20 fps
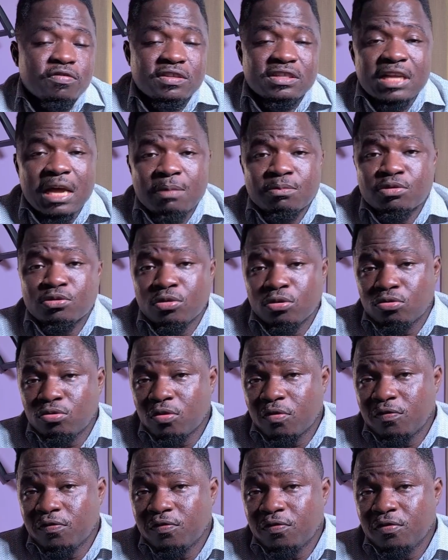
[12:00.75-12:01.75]
of some
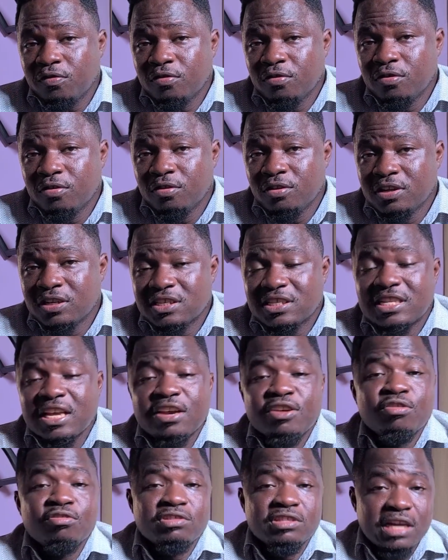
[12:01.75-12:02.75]
sort of
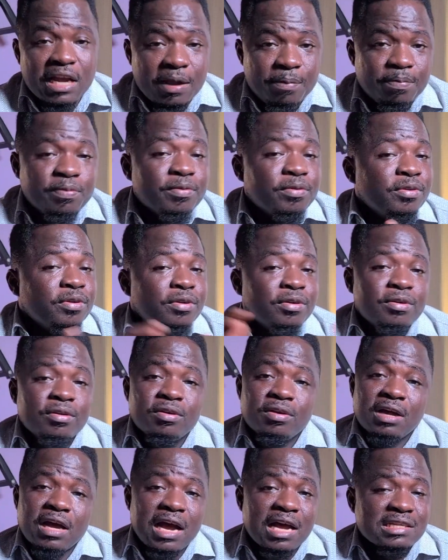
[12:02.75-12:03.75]
stereotype.
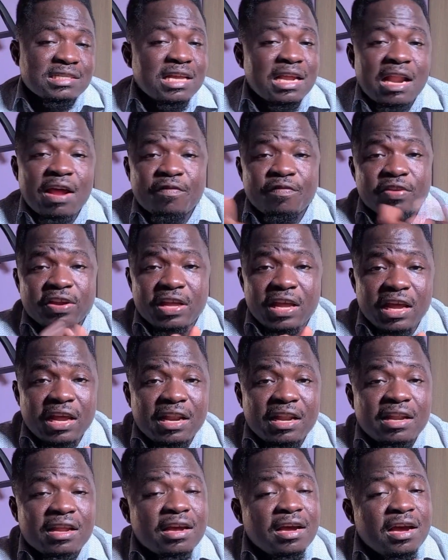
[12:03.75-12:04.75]
As an
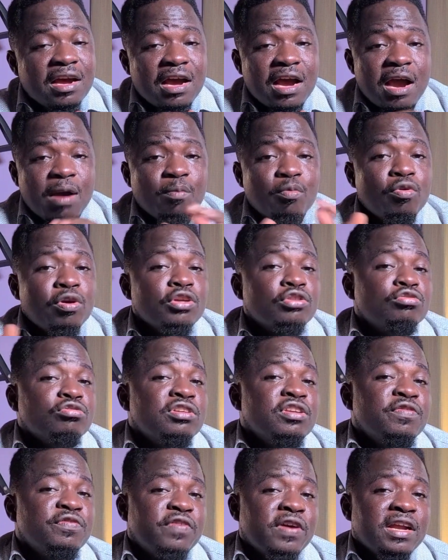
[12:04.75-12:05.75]
African, I'm going
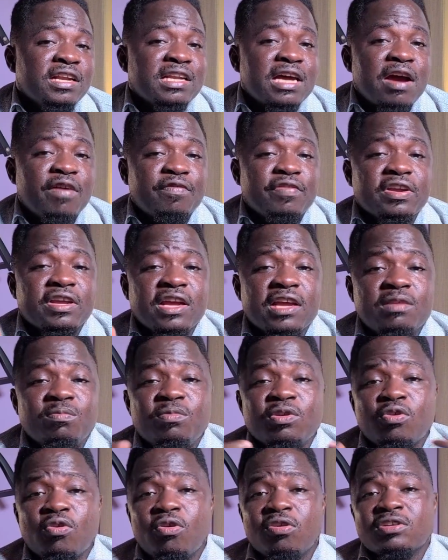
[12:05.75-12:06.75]
to defend
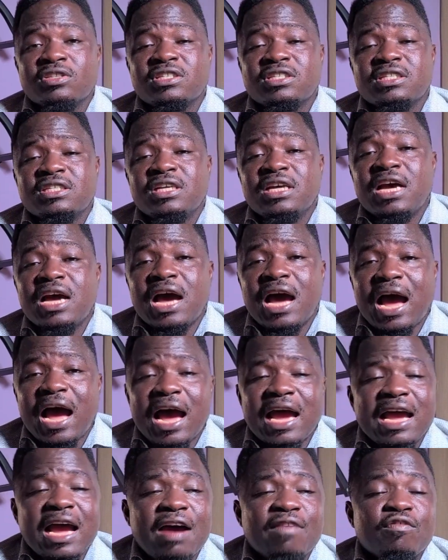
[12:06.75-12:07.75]
African because
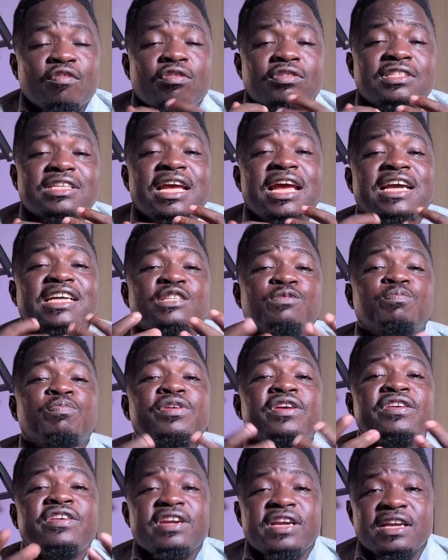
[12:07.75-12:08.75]
I have not
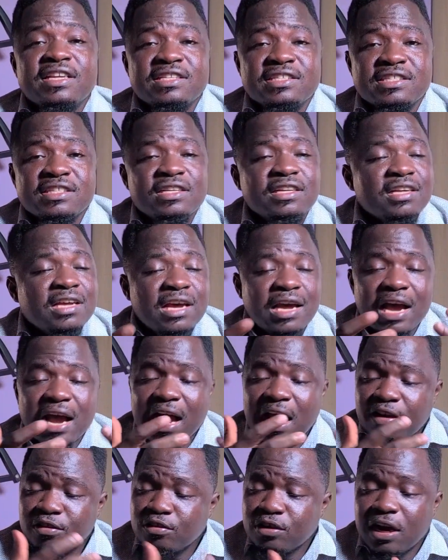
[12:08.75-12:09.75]
experienced.
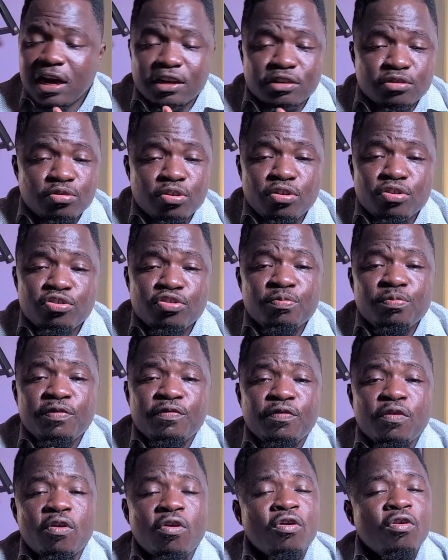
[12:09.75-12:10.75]
I told you
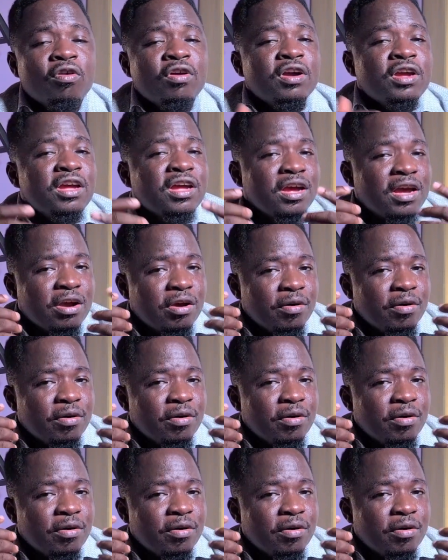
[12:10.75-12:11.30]
before